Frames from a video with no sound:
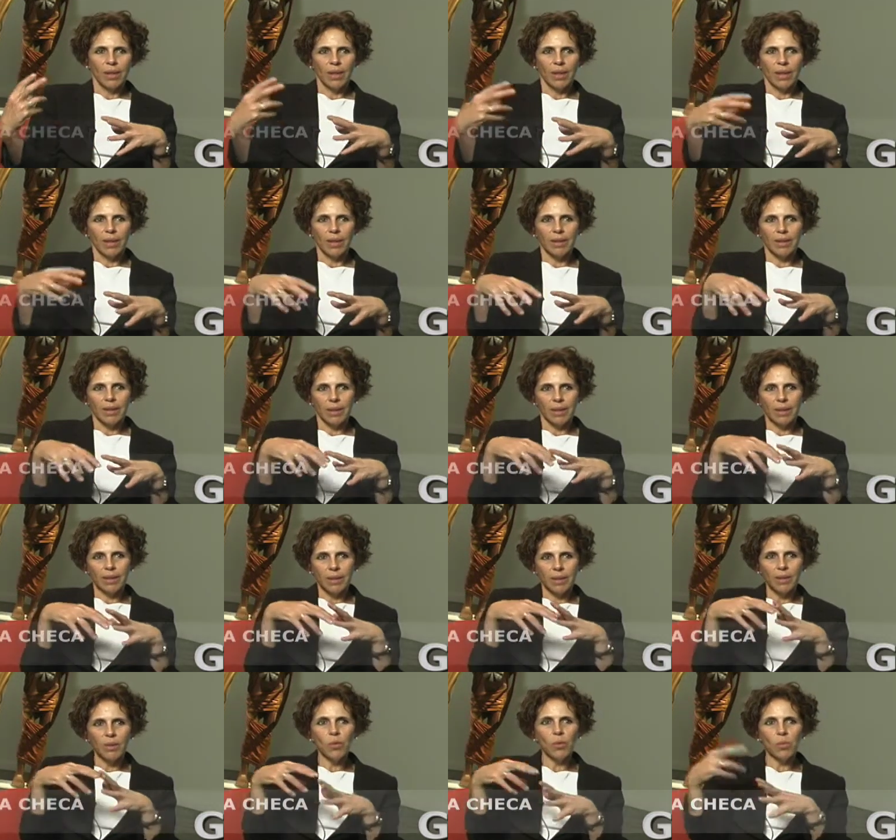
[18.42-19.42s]
and
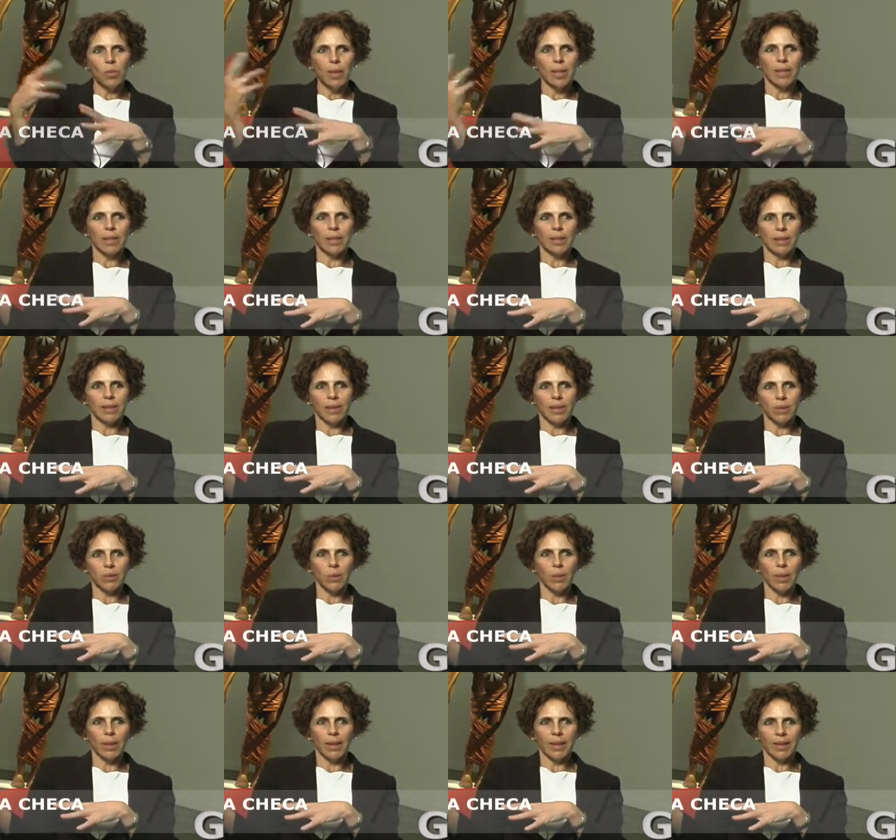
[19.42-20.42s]
in humanity as
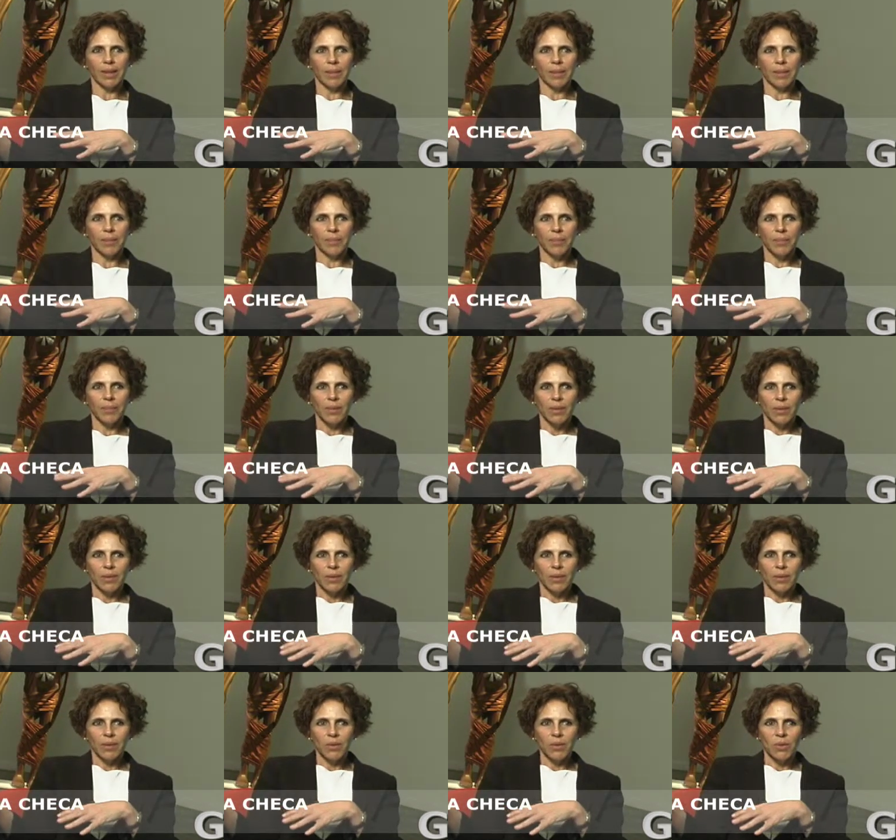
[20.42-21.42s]
well.
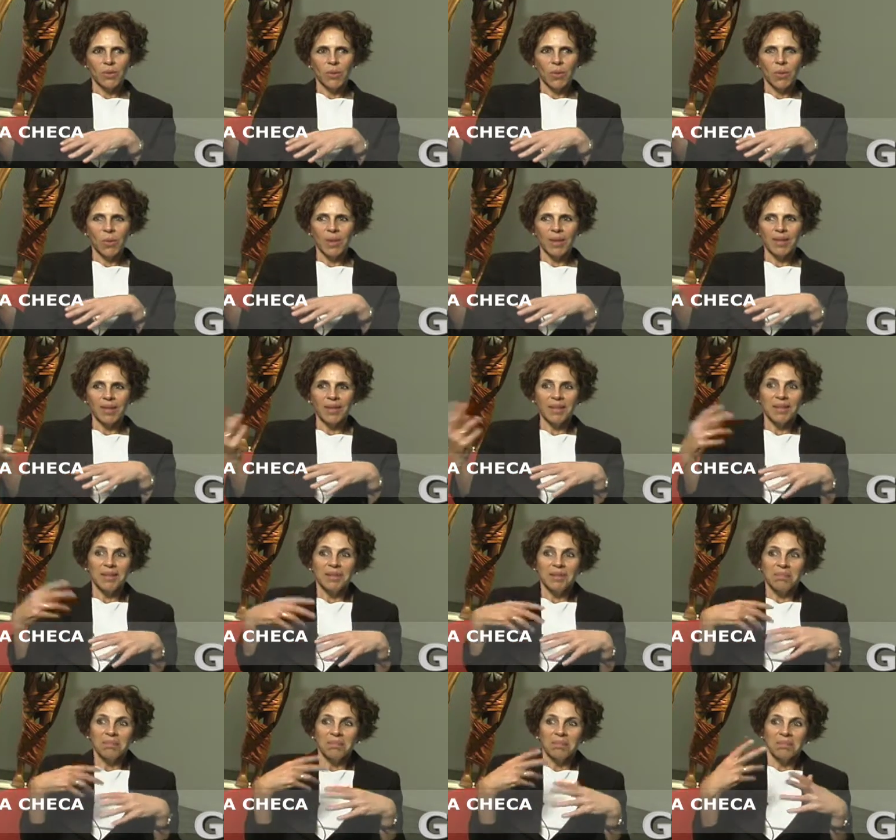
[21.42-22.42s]
So I
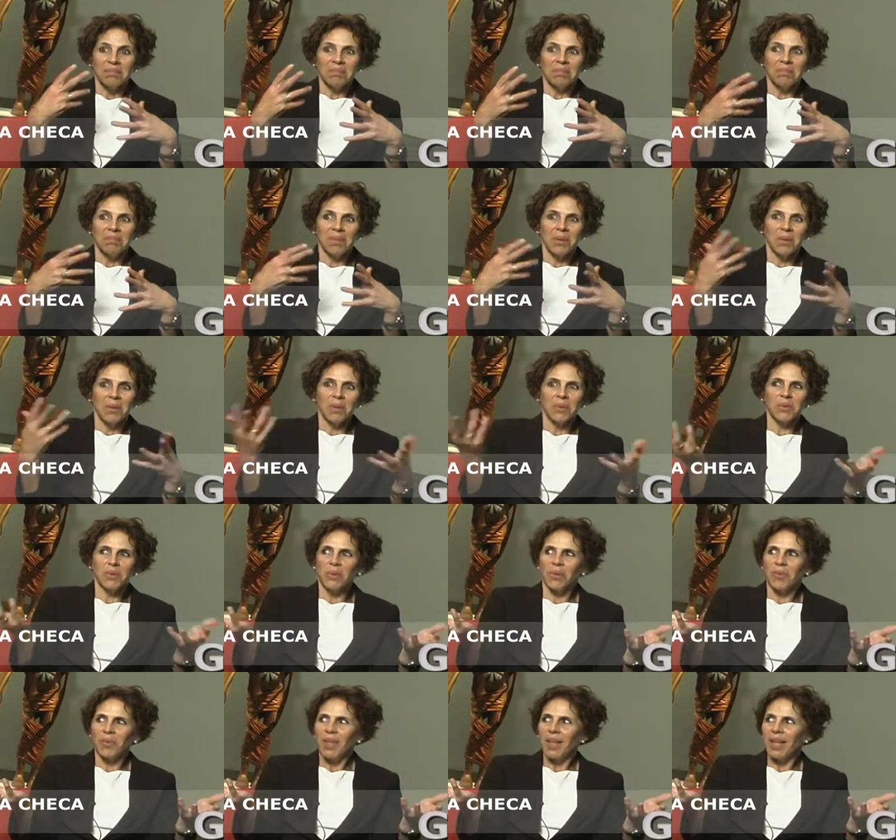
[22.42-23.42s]
think because
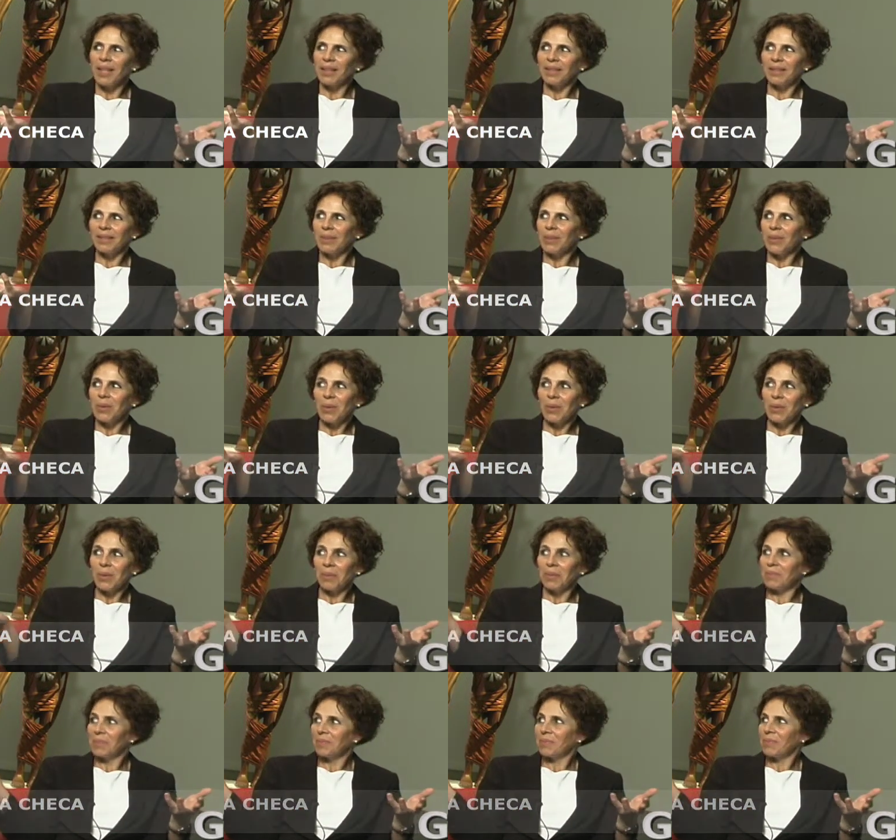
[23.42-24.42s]
of that, you
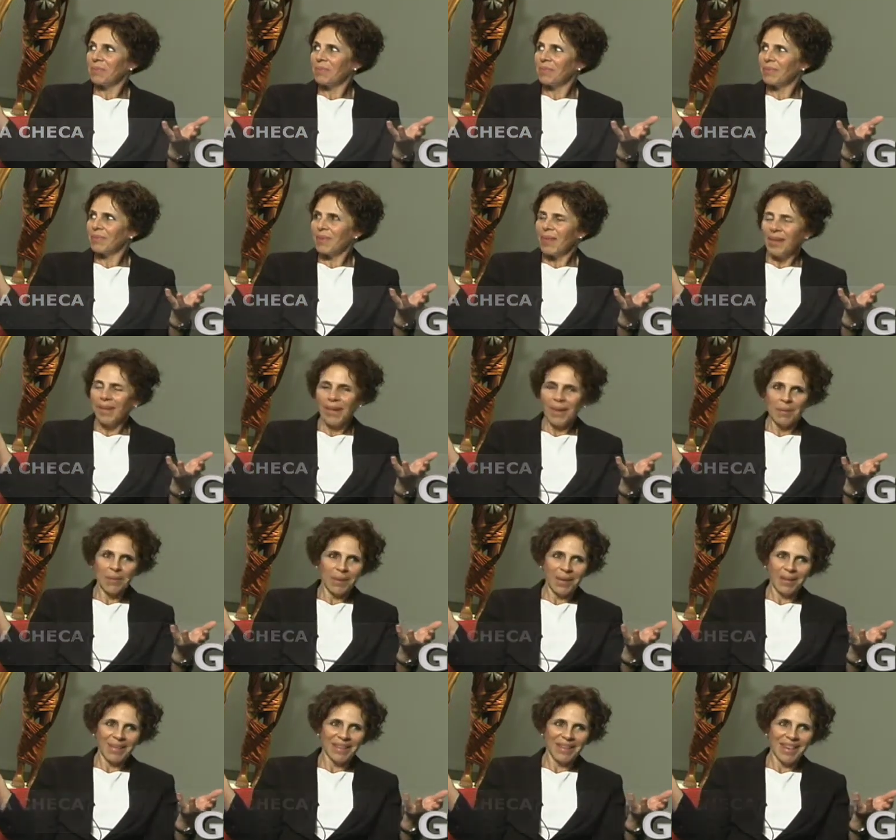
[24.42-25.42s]
know, they come
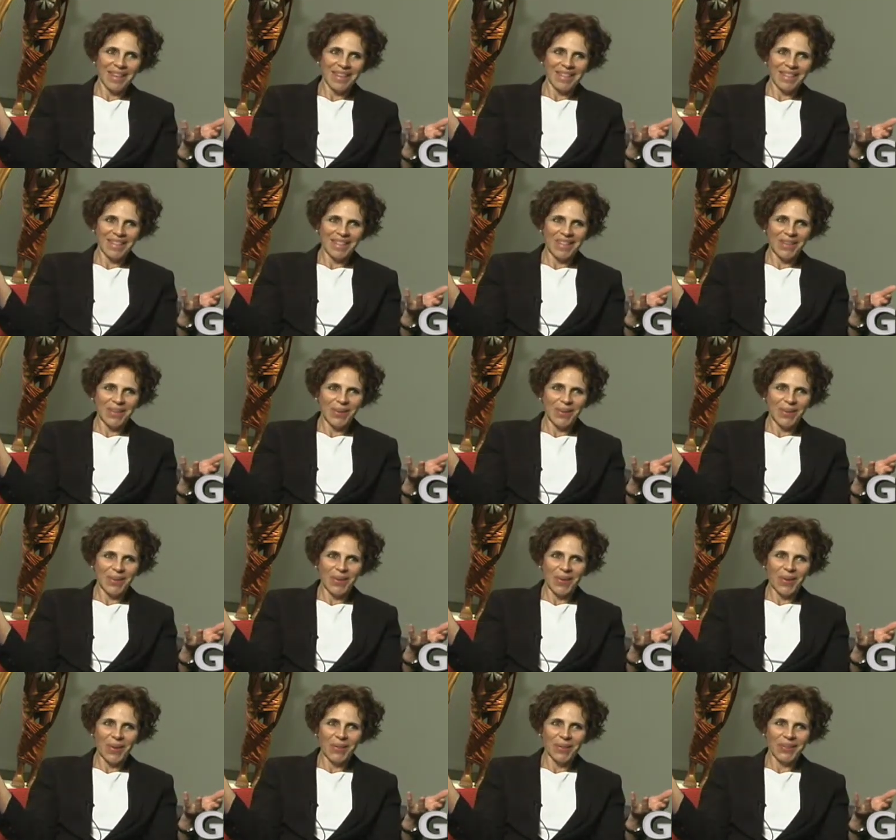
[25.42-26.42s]
like that. I don't know,